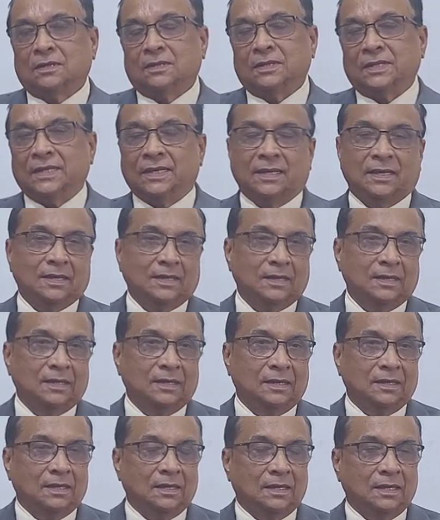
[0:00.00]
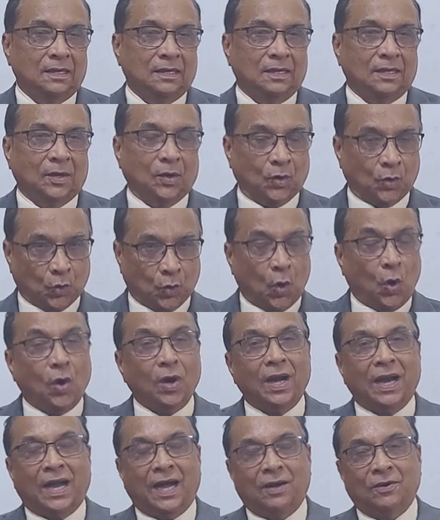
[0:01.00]
the
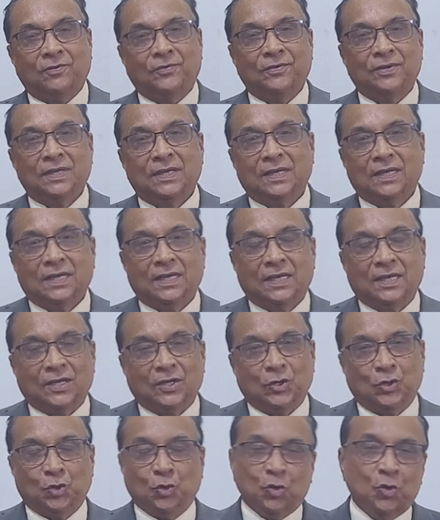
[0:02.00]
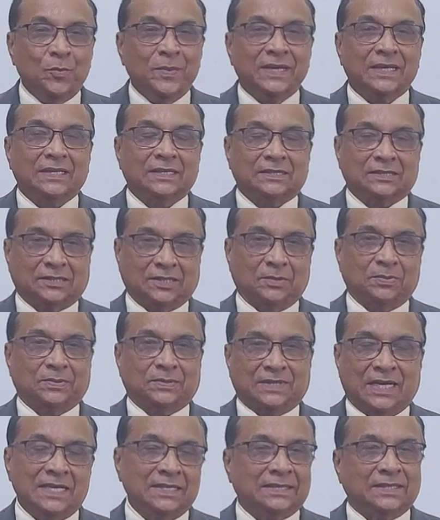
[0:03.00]
role of humic
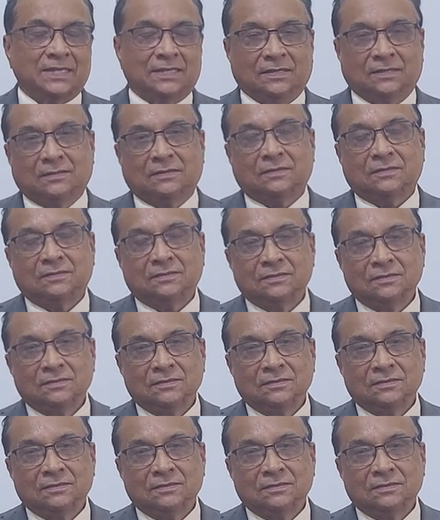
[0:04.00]
substances